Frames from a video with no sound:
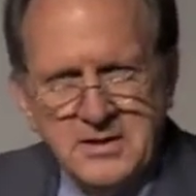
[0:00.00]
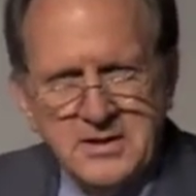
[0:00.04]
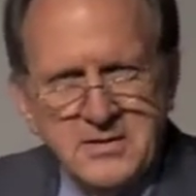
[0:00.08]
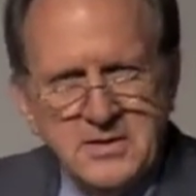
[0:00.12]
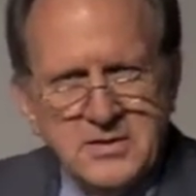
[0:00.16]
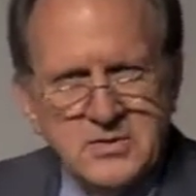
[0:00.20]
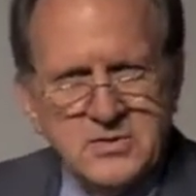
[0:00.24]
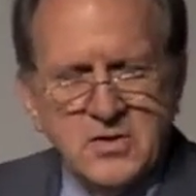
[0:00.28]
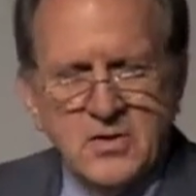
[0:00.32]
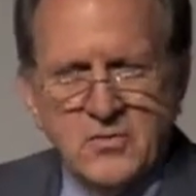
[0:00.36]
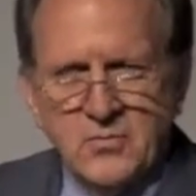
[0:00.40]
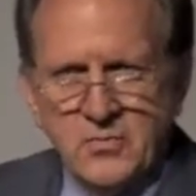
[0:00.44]

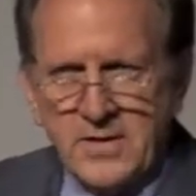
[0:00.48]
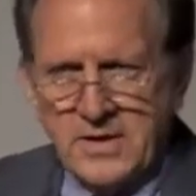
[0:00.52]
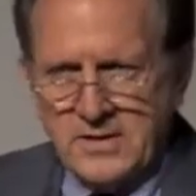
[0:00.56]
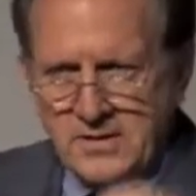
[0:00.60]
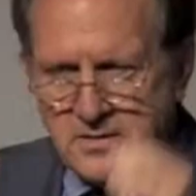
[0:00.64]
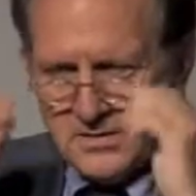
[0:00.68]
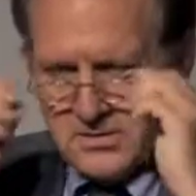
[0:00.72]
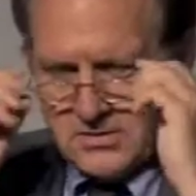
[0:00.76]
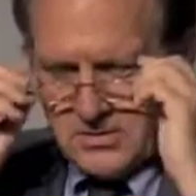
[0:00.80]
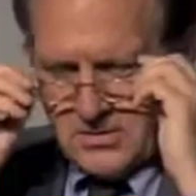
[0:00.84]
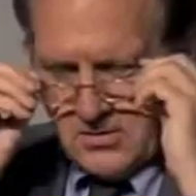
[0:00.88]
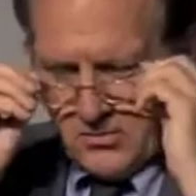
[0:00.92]
This
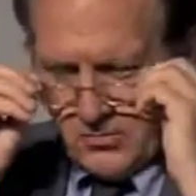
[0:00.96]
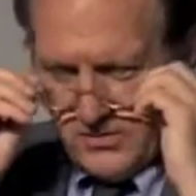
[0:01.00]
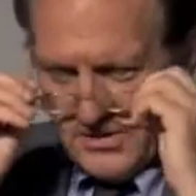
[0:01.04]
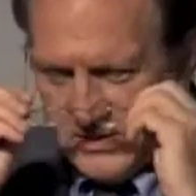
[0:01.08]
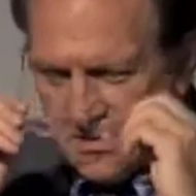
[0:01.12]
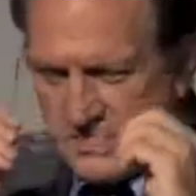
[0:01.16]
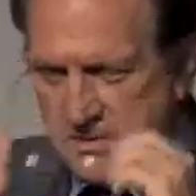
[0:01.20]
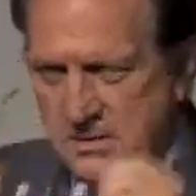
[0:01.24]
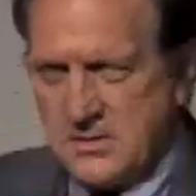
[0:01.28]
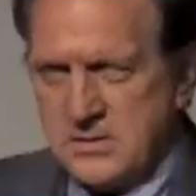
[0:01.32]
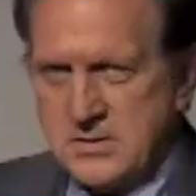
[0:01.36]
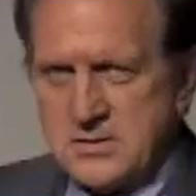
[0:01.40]
horrendous
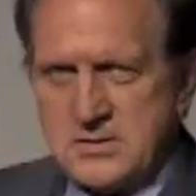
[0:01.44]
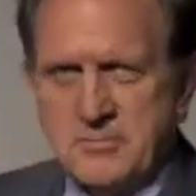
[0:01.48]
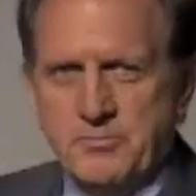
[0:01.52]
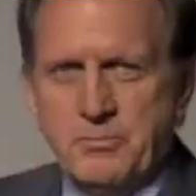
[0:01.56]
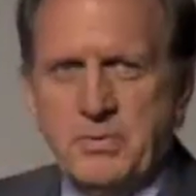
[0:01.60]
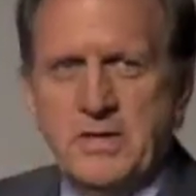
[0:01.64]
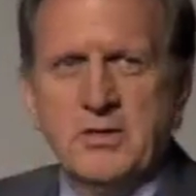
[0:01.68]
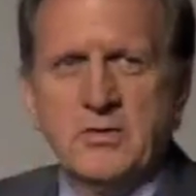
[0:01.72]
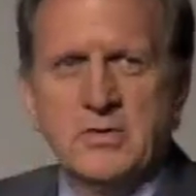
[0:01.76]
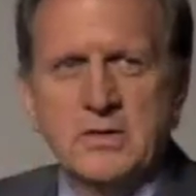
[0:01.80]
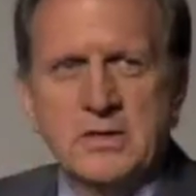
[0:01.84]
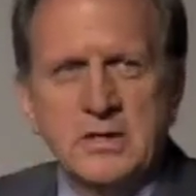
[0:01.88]
coincidence,
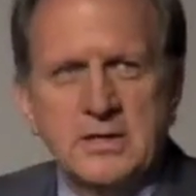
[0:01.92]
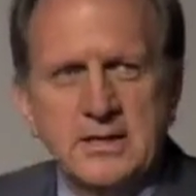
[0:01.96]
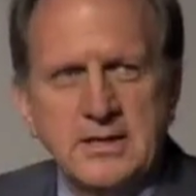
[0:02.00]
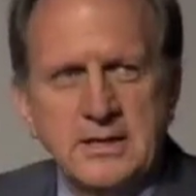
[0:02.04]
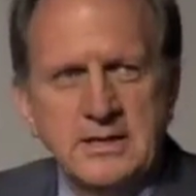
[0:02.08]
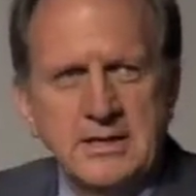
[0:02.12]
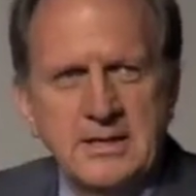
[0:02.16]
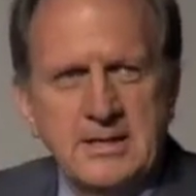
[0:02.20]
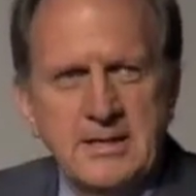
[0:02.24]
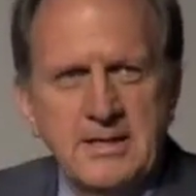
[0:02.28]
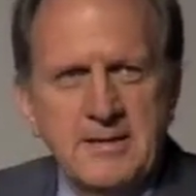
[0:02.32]
apparently,